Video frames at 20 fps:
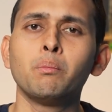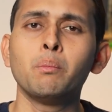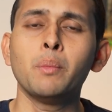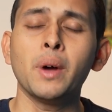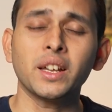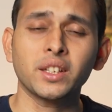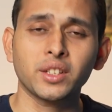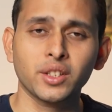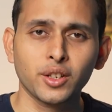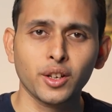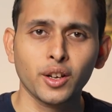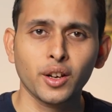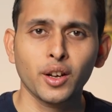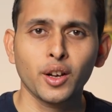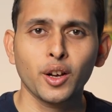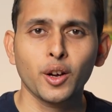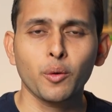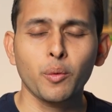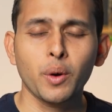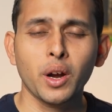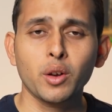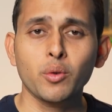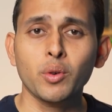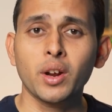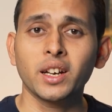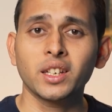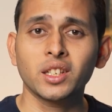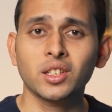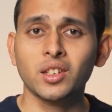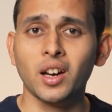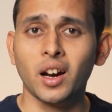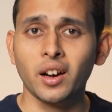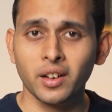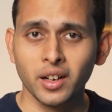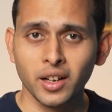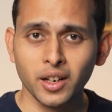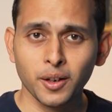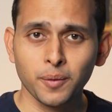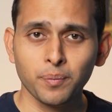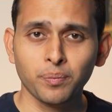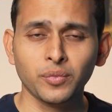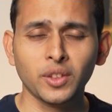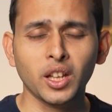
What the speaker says: best way to get started.